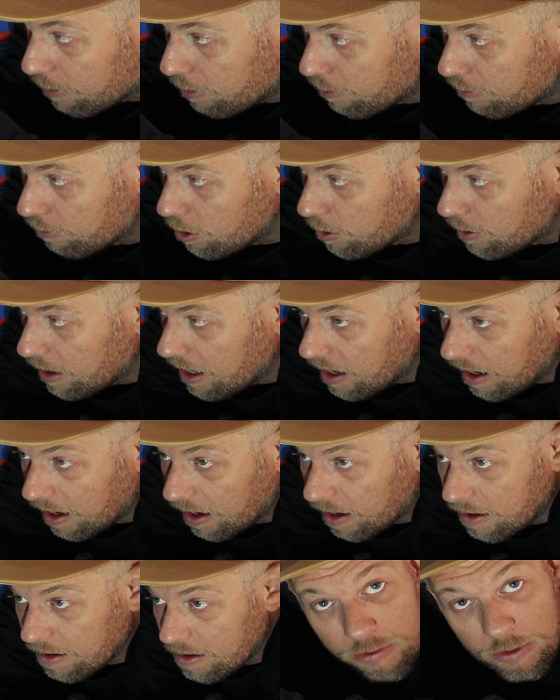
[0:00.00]
through
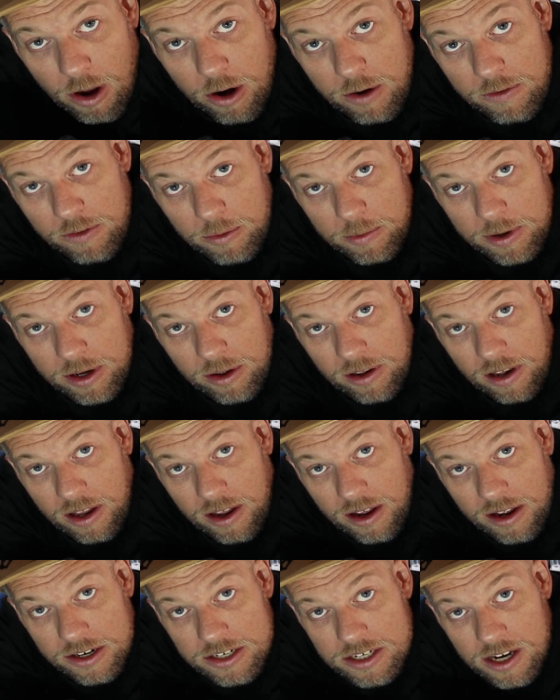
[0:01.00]
here, over the wheel
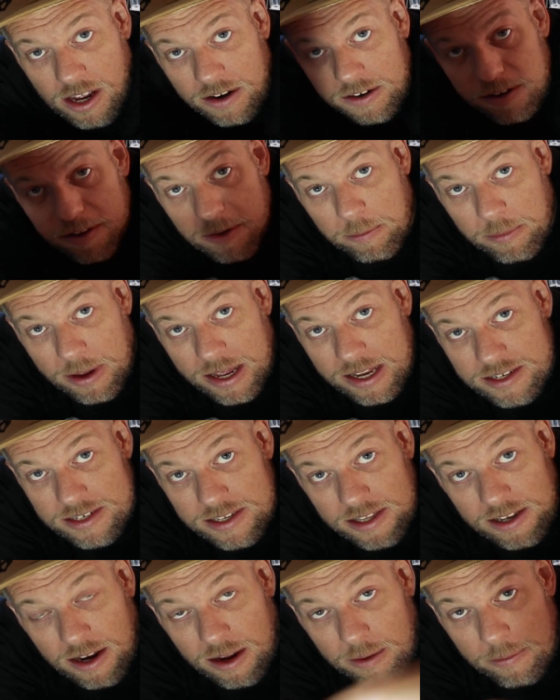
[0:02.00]
arch, under the beds,
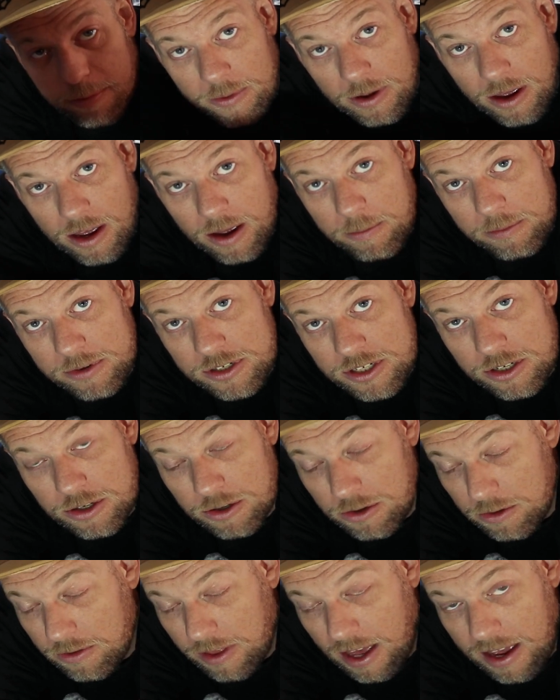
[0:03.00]
and then up
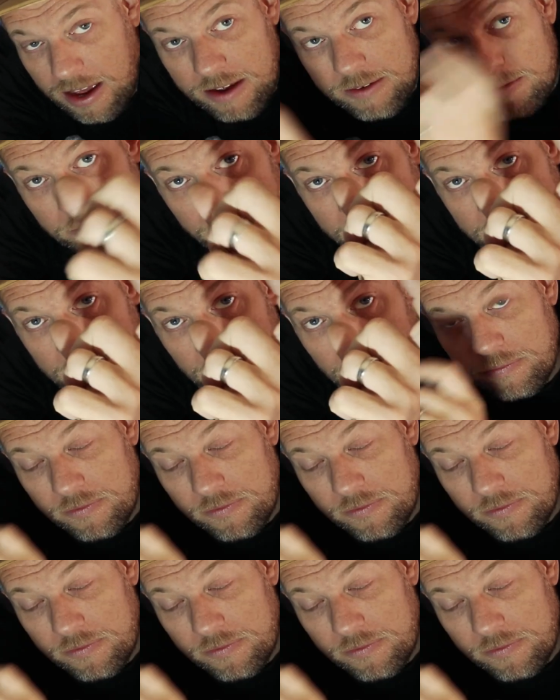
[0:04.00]
to that little